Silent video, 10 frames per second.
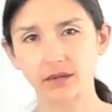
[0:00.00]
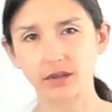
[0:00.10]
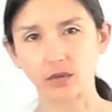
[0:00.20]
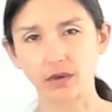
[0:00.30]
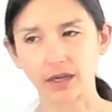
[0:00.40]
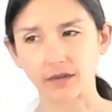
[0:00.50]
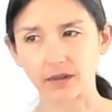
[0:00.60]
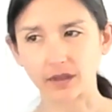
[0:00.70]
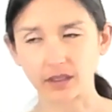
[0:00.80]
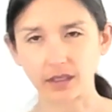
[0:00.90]
You will have
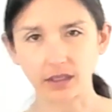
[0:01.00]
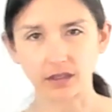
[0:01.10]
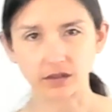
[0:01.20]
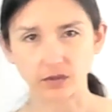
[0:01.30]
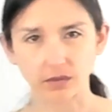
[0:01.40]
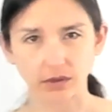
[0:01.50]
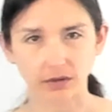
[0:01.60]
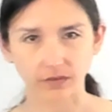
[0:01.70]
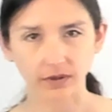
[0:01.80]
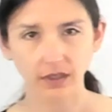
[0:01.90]
that
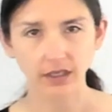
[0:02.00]
intuitive